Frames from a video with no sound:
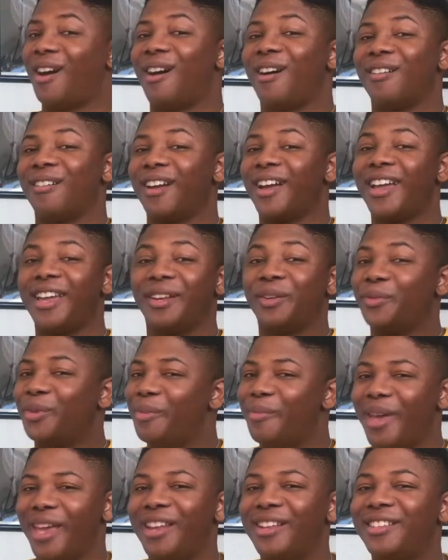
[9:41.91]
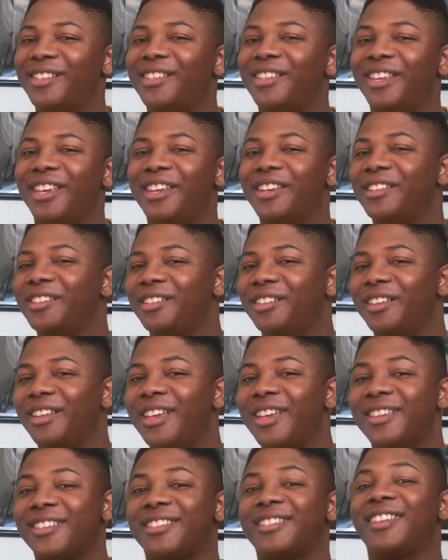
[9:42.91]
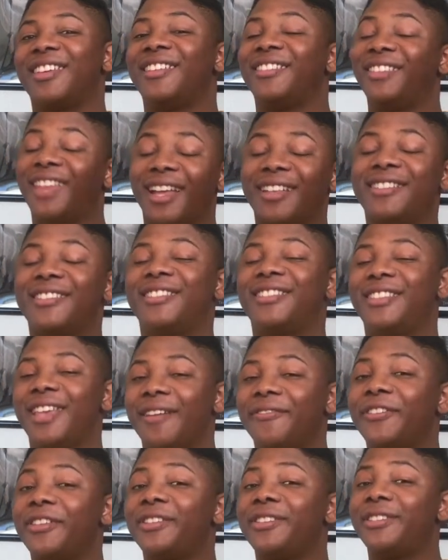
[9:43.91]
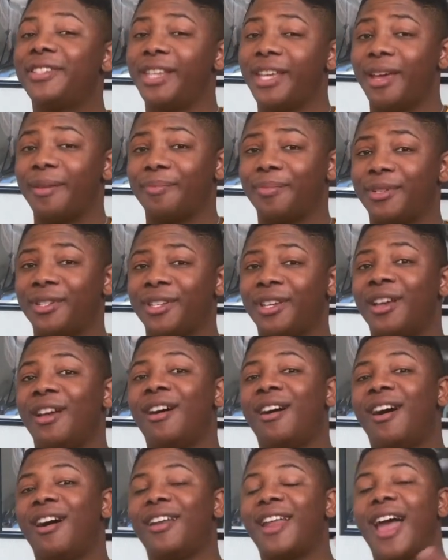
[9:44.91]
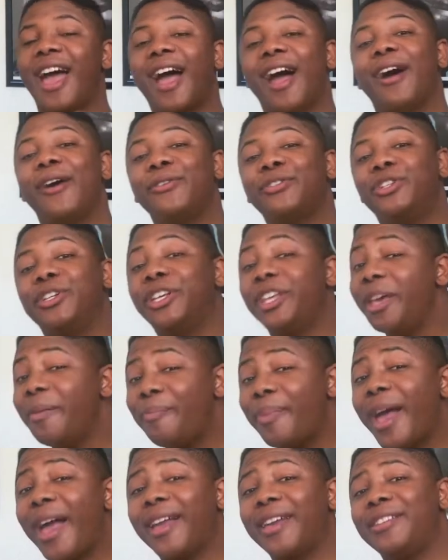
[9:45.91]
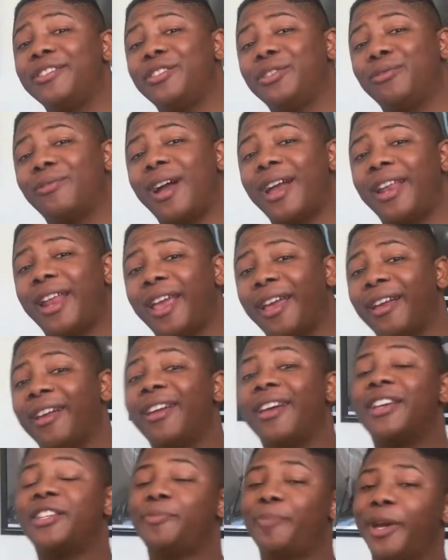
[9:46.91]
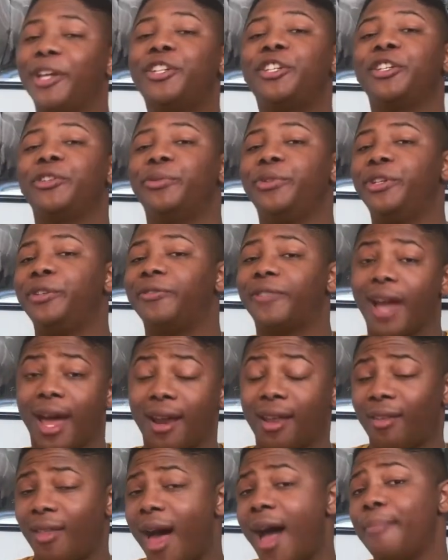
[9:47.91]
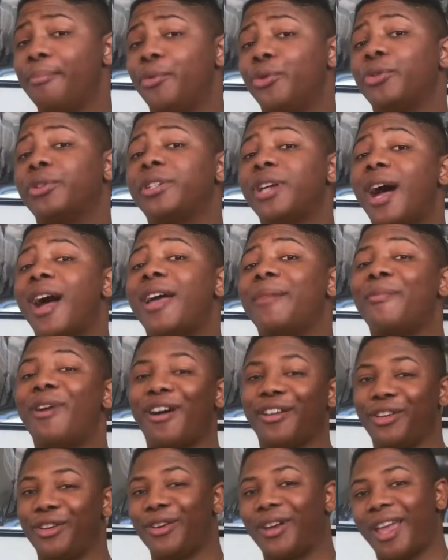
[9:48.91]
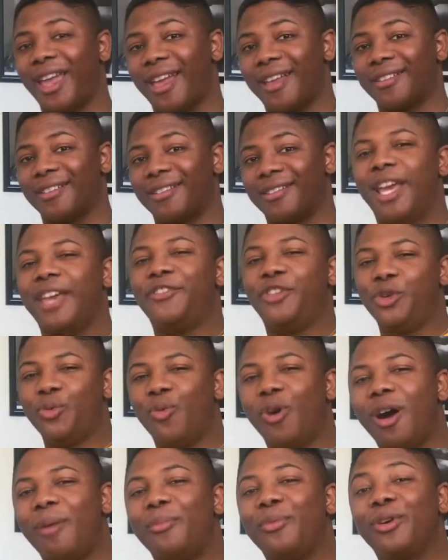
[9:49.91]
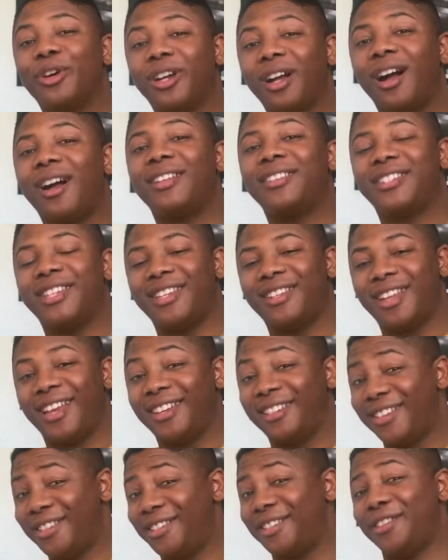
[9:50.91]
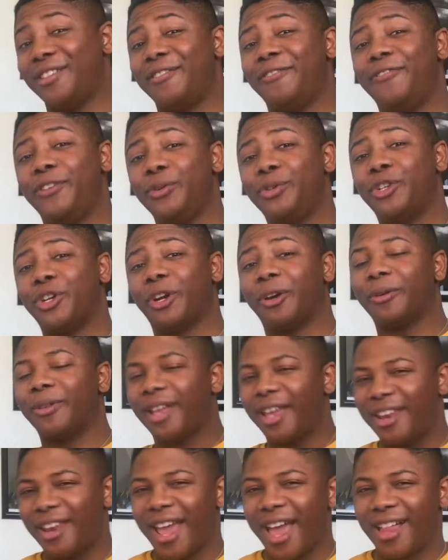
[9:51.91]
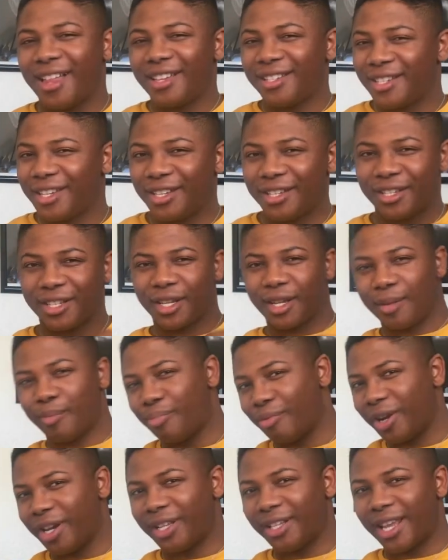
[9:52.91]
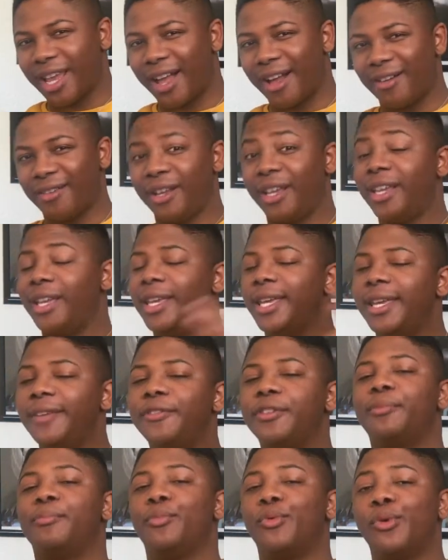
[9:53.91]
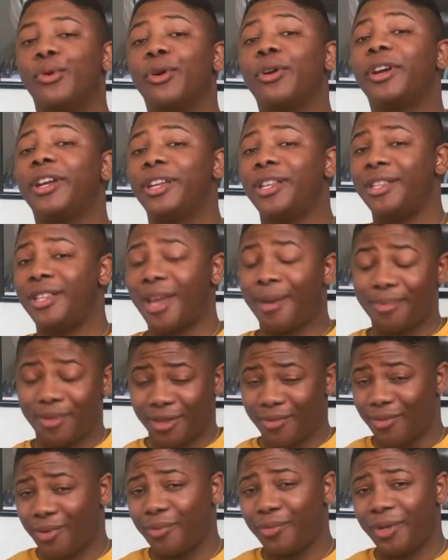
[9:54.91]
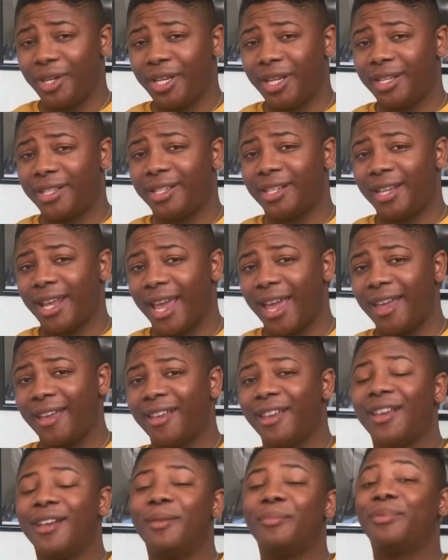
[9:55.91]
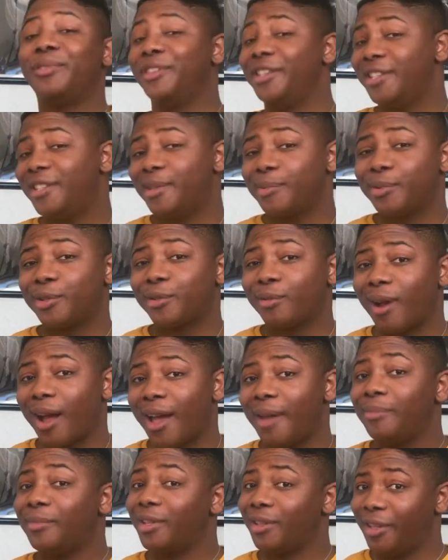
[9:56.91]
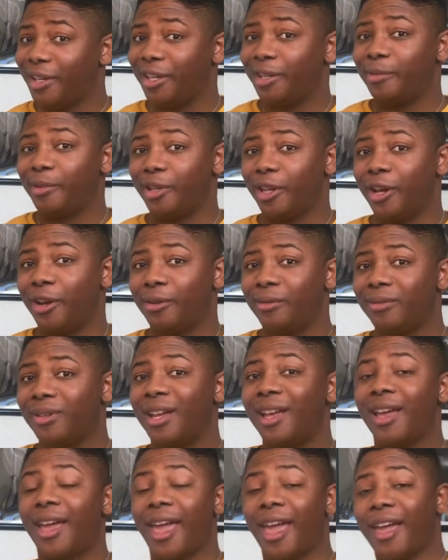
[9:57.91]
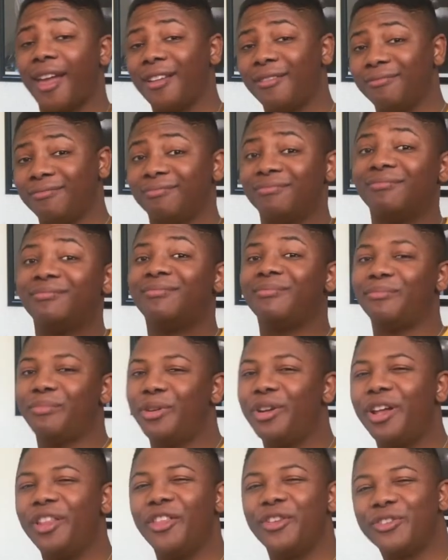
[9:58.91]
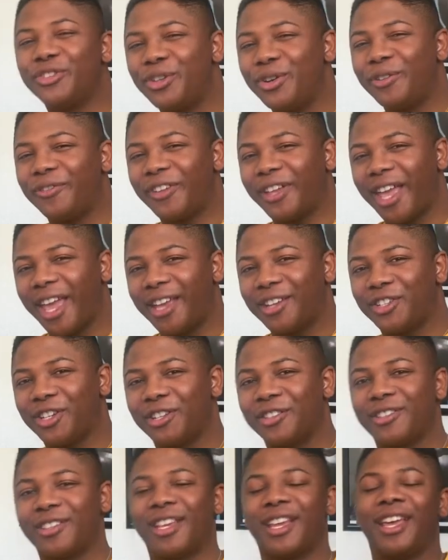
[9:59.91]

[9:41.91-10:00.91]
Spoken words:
All right, we made it to the end of the list. That's 7 tips on how to get back into writing, especially when you've got a lot more time on your hands. If you want more content like this in the future, analysis, breakdown, even more in-depth than what we did today, please subscribe in the link below and put on those notifications.